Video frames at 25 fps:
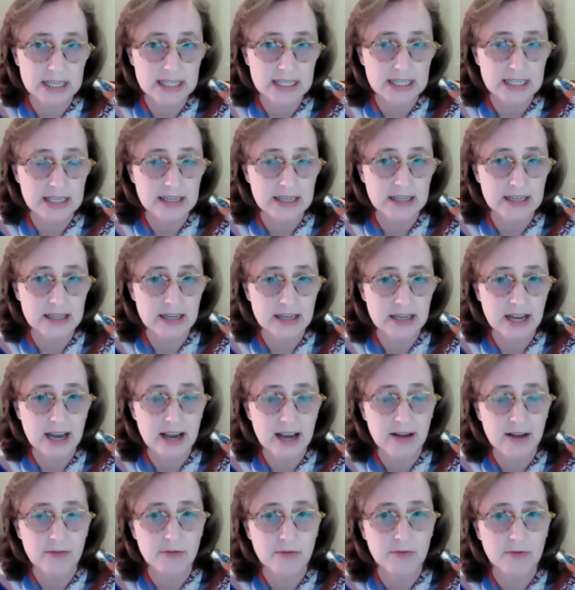didn't
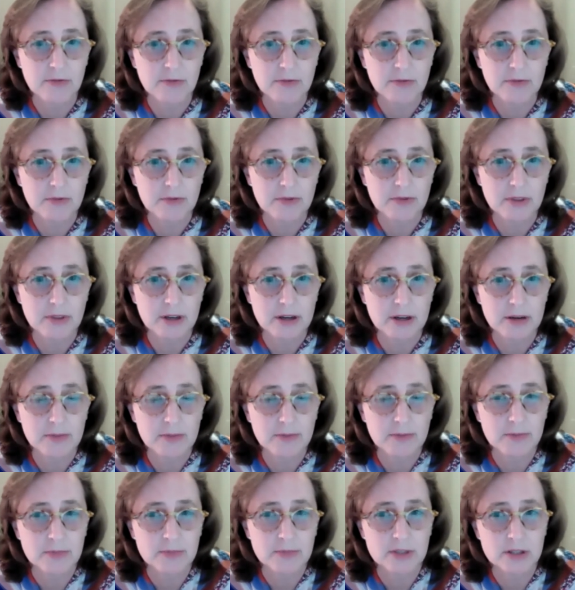have the
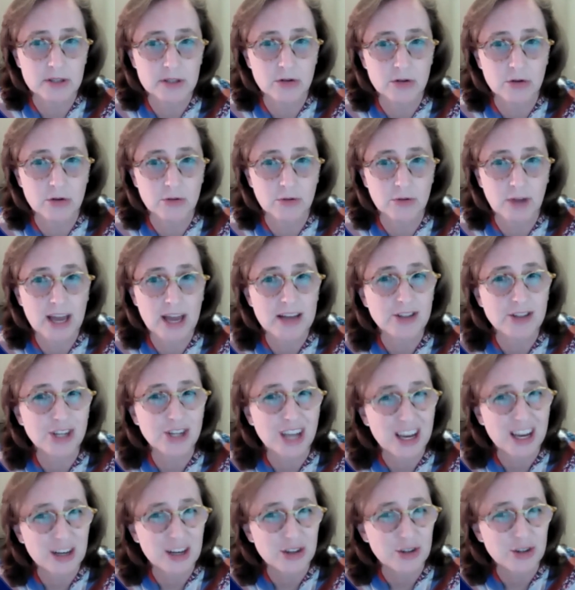the sort of
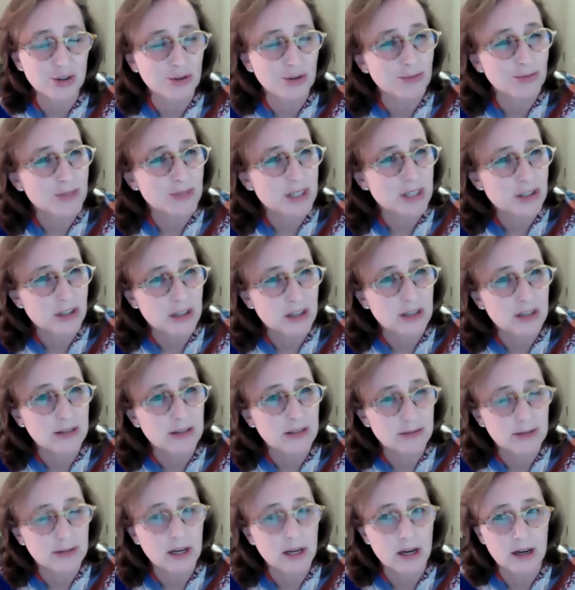educational mission
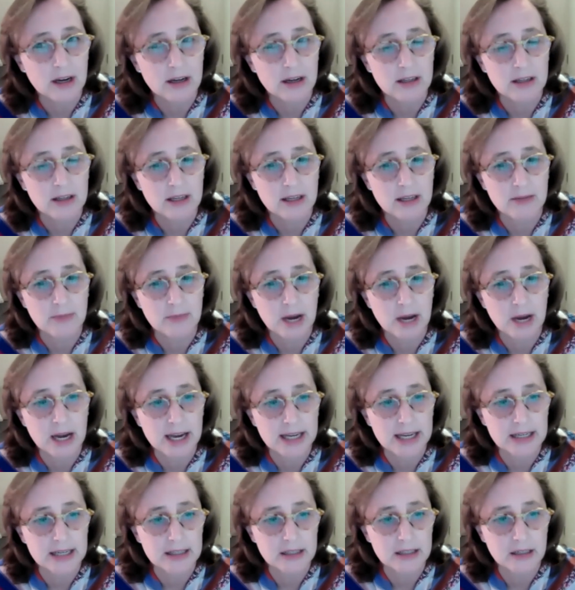uh, in
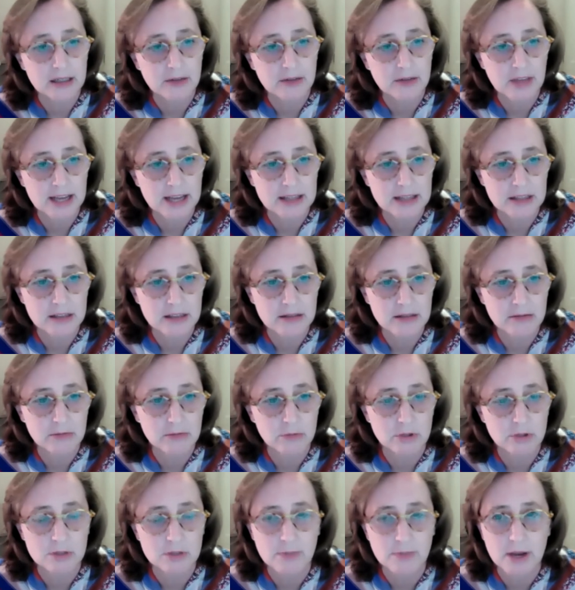mind, if that's
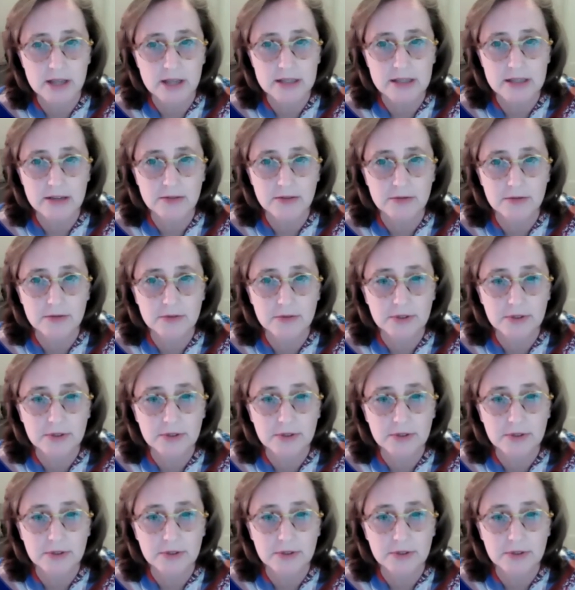responsive.